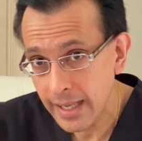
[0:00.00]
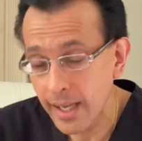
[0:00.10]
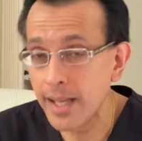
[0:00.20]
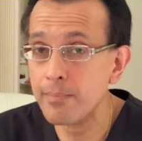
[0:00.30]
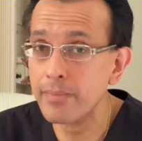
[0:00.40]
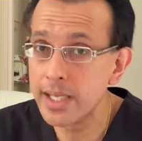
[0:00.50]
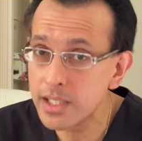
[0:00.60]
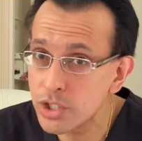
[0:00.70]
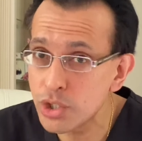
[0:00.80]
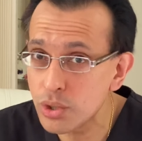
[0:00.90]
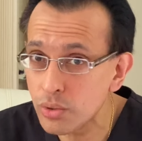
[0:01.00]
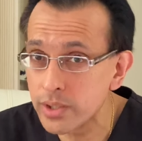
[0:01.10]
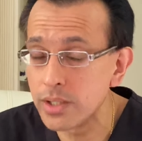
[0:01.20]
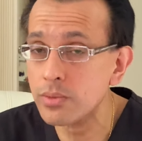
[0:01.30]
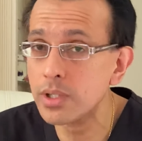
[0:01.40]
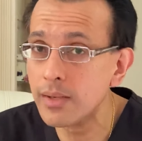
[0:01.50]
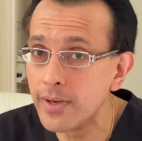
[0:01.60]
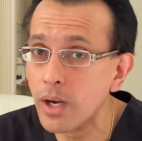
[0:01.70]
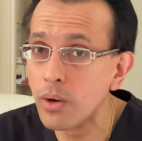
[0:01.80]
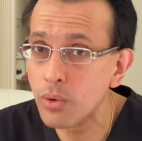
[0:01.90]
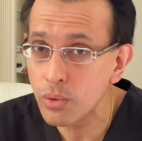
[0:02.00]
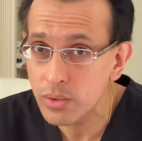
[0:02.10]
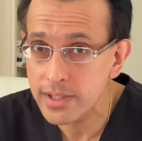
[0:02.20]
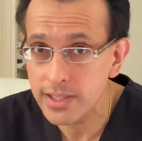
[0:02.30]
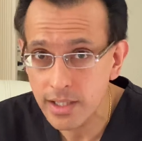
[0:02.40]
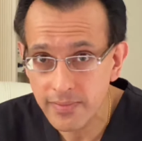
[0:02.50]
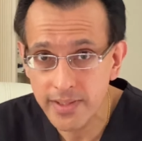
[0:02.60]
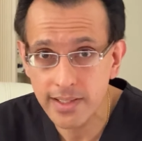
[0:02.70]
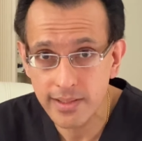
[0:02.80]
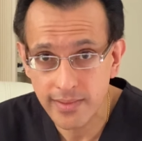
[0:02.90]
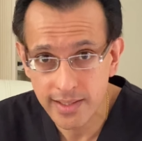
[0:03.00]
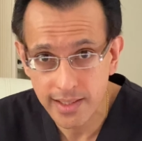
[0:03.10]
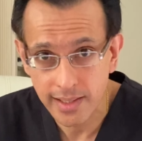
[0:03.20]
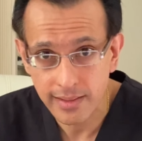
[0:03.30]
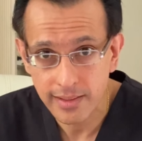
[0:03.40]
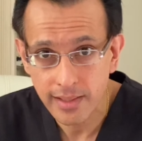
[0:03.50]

and making sure that you cover all surfaces of the teeth,